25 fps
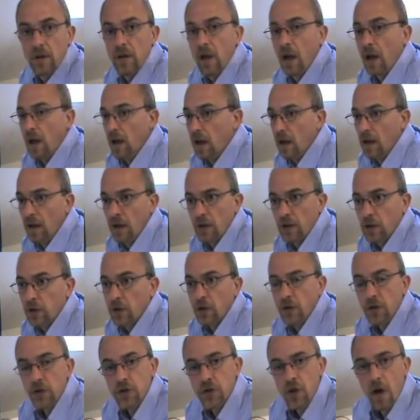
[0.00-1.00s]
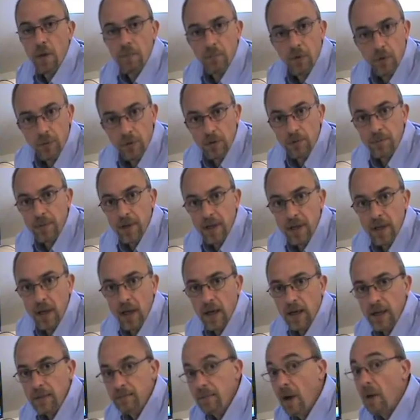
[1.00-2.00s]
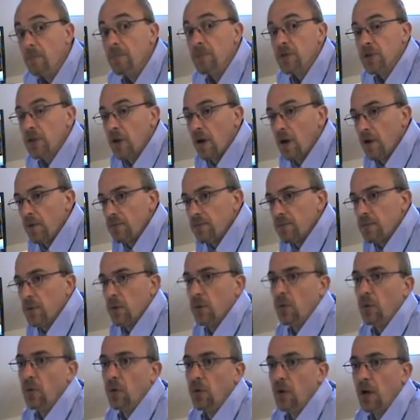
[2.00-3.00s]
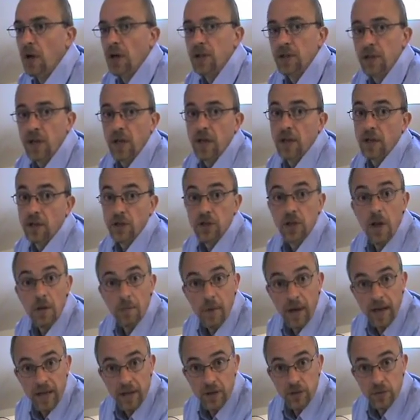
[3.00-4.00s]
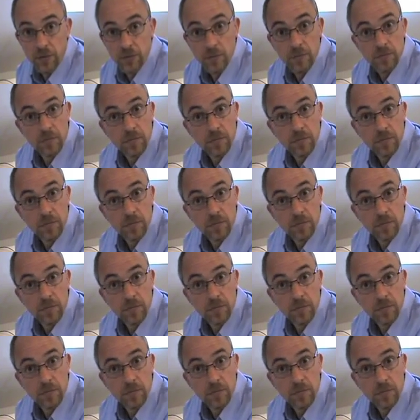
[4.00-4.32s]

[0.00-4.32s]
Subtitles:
A good example would be a pump shaft or say a stub axle.